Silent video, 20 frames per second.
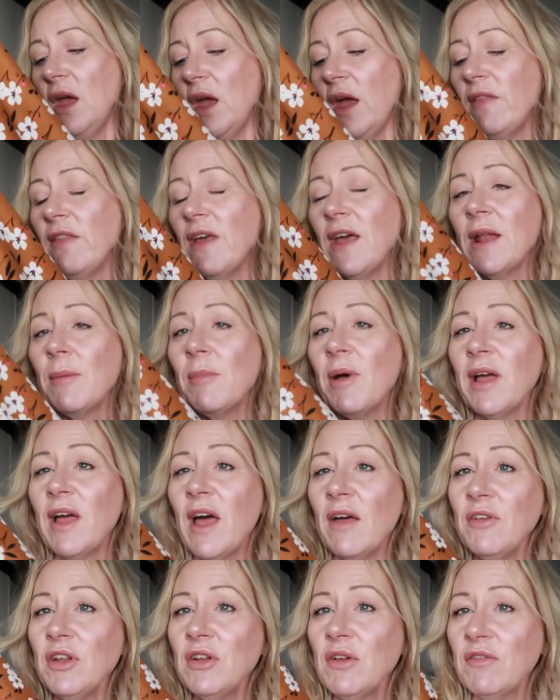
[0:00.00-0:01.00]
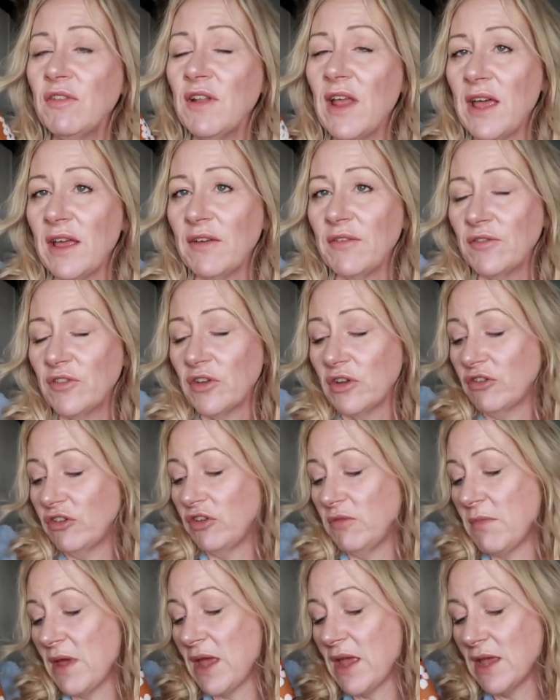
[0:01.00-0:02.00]
and then I might have enough left
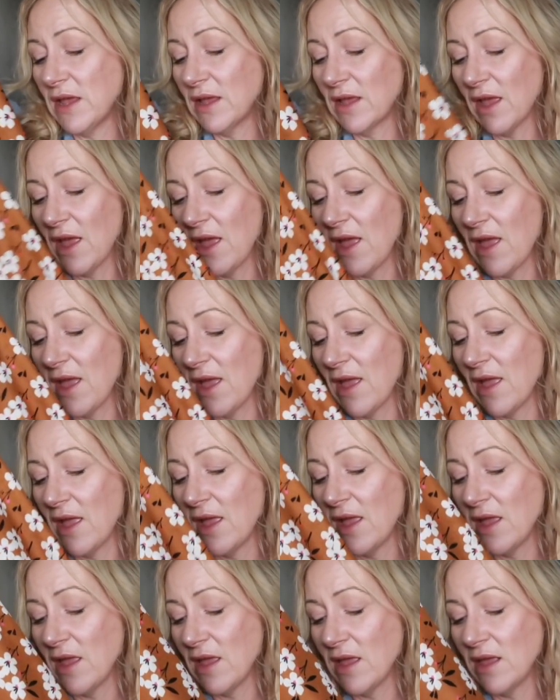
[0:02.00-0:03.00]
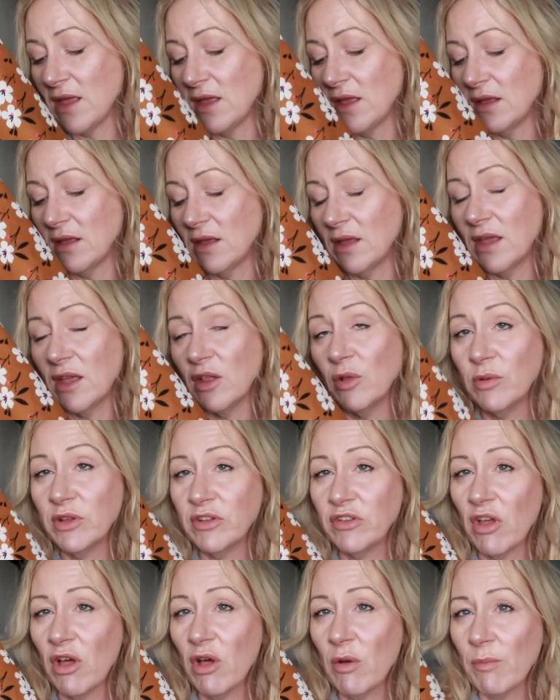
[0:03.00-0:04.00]
to make a
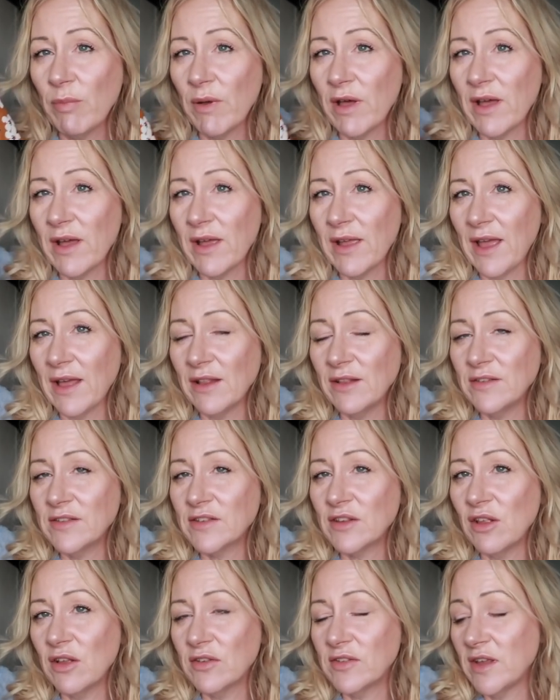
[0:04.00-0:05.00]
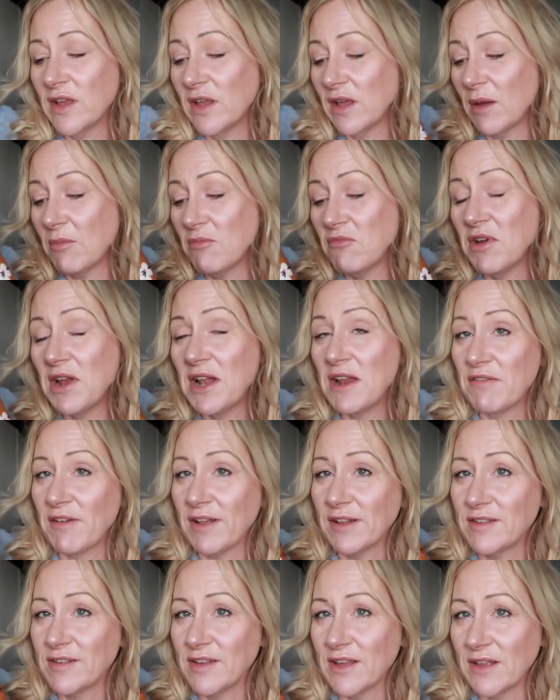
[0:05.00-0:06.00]
Gilbert top by Helen's Closet. I'm really
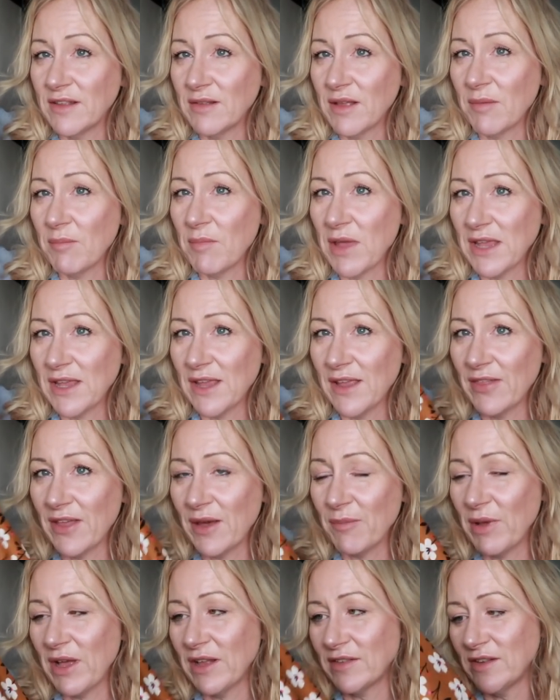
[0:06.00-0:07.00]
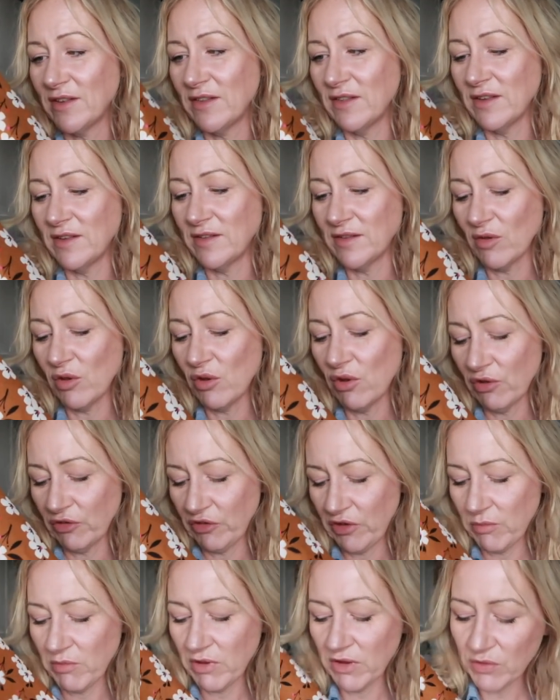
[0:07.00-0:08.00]
fancying making that pattern this
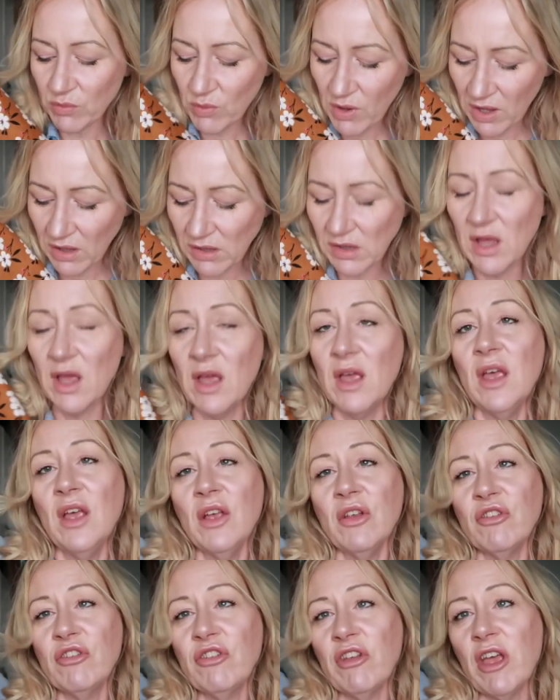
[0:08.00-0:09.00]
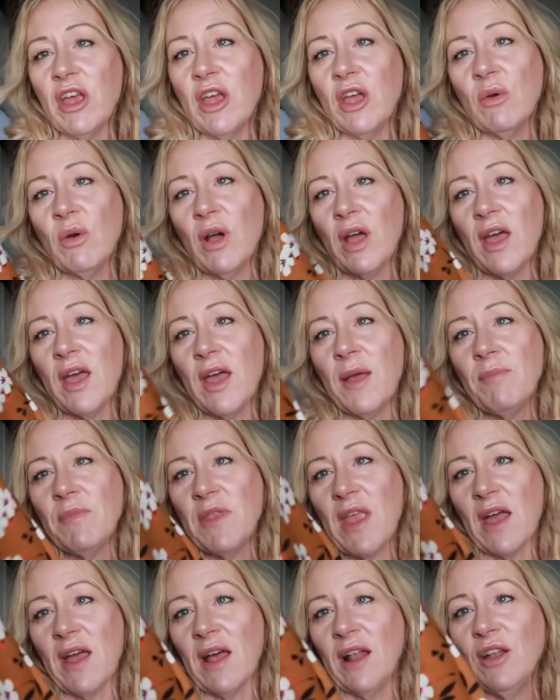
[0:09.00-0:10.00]
autumn as well. So
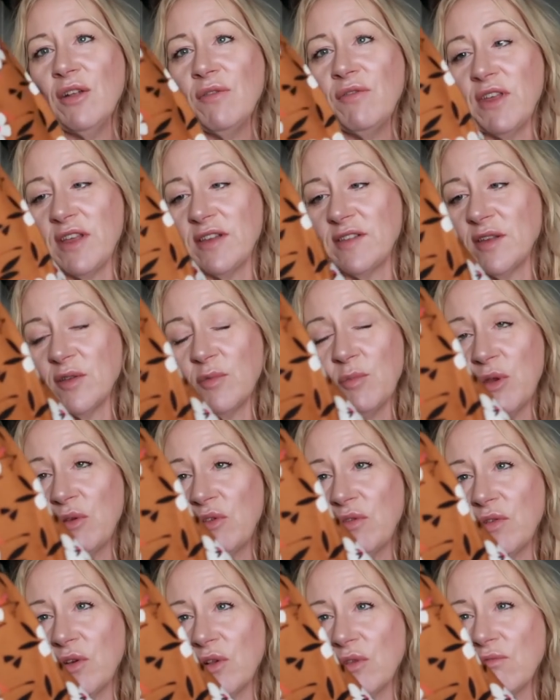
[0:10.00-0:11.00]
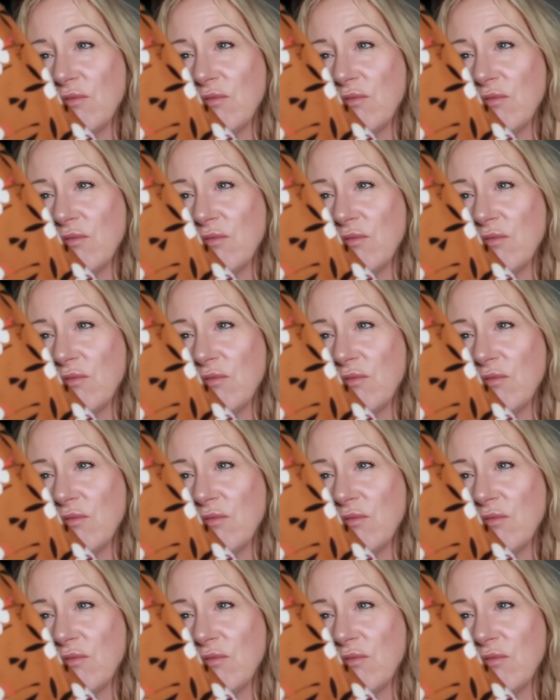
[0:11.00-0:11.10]
yeah, I love this, it's beautiful,